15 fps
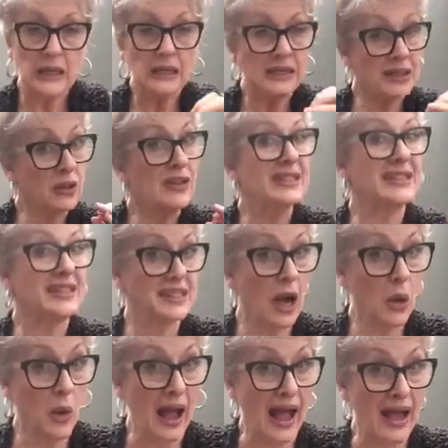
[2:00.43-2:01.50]
So the
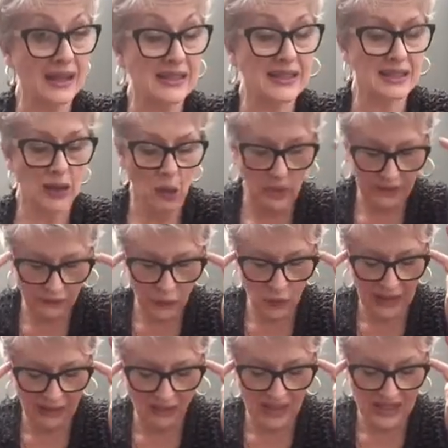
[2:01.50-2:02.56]
psoas, so if you get